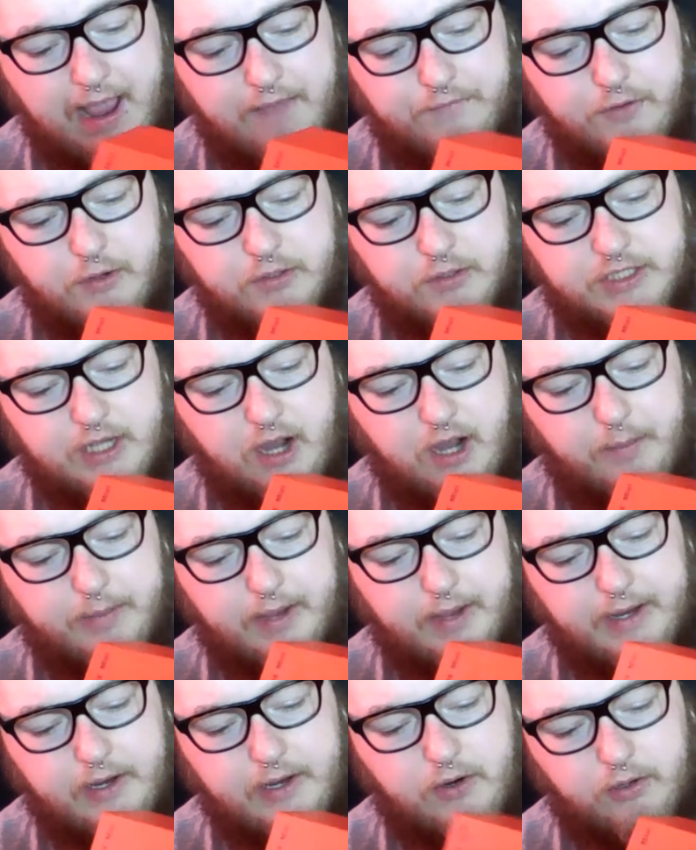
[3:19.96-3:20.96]
I have used
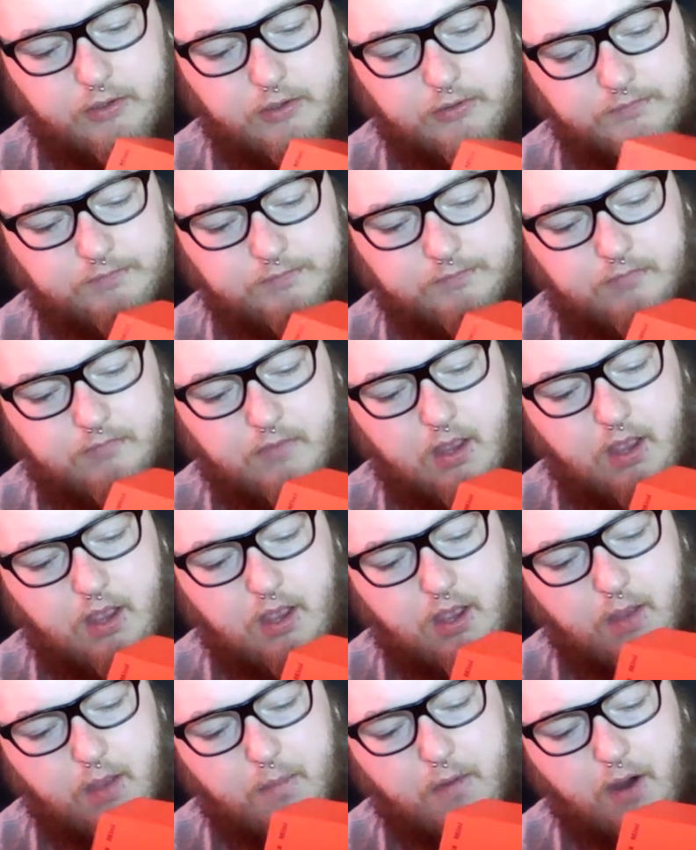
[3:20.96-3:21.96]
the RBA coil.
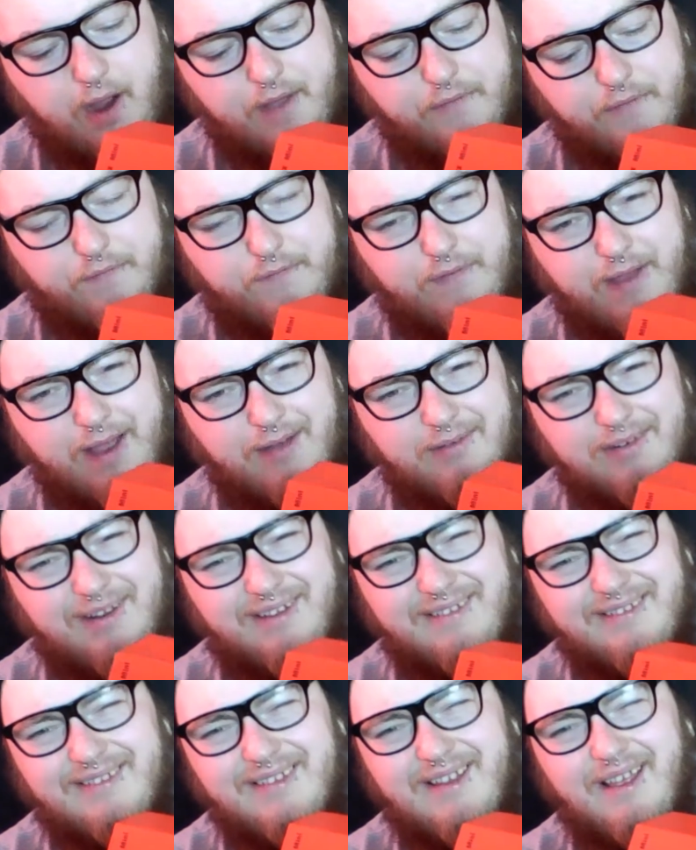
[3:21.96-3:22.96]
I
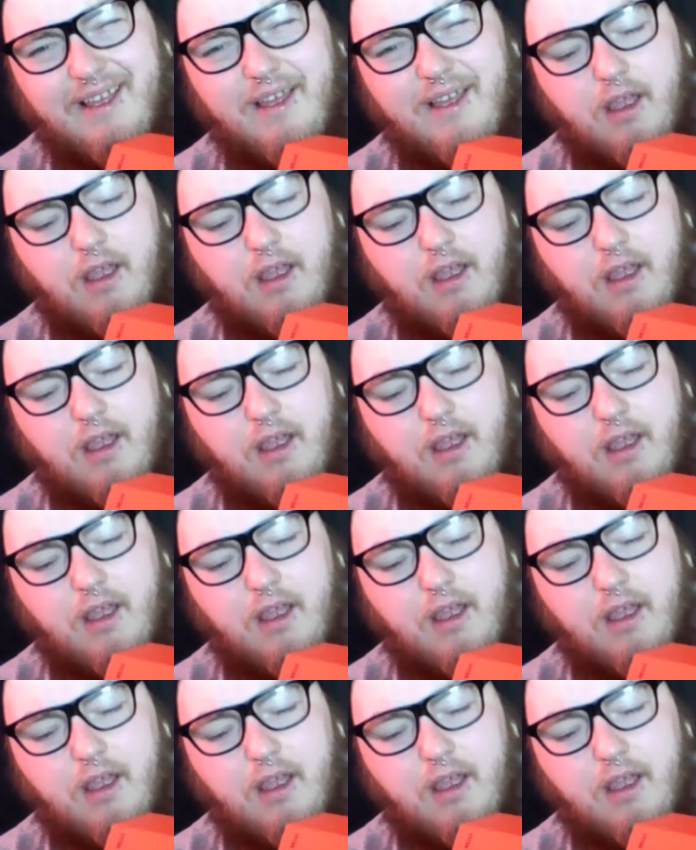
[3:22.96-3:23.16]
found